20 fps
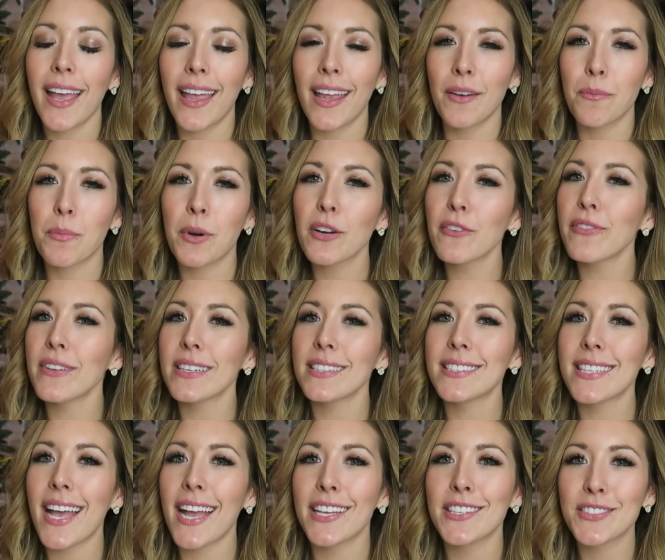and
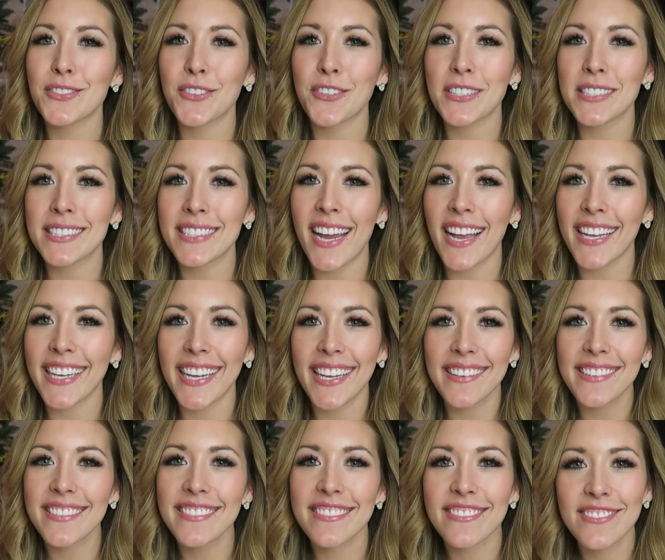perfect size for a
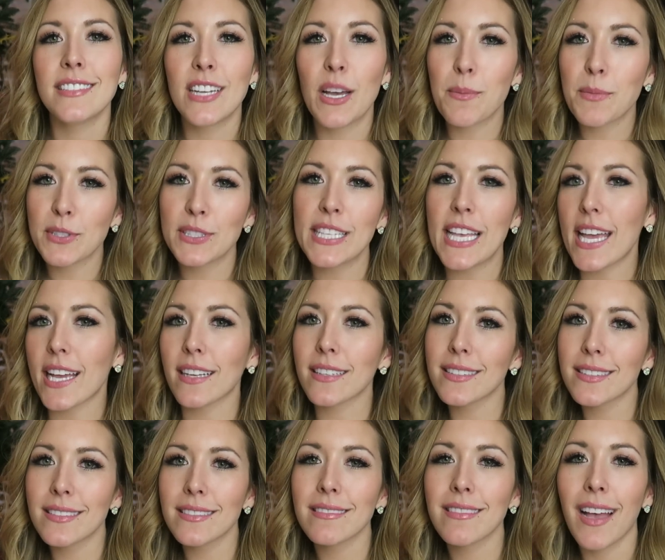stocking. Number
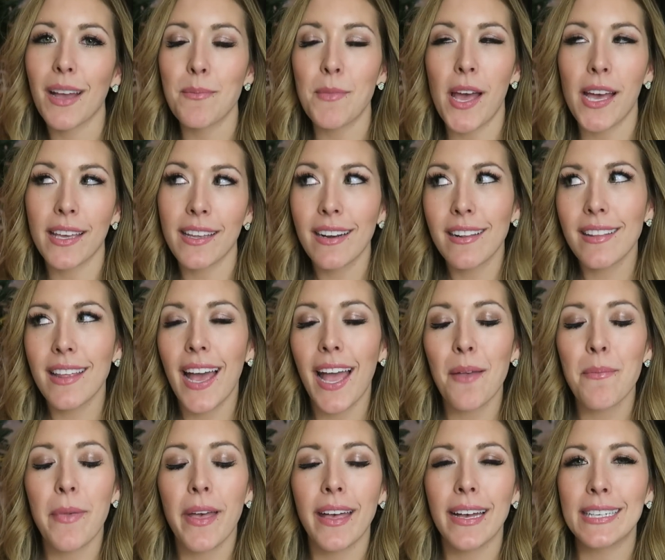six, I'm not gonna
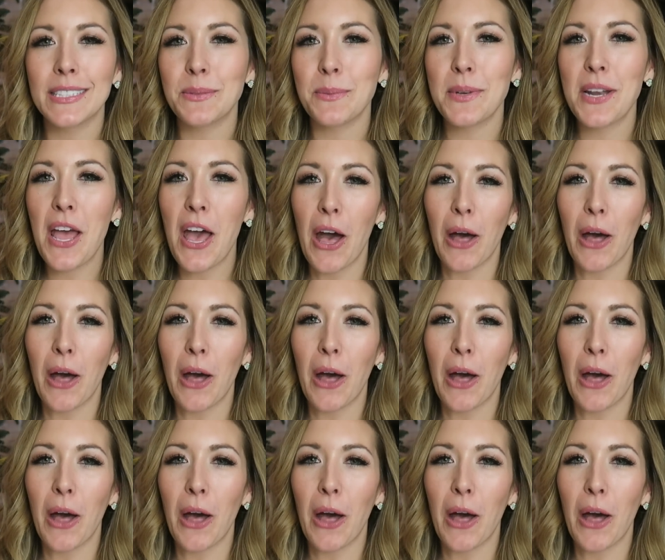lie, my husband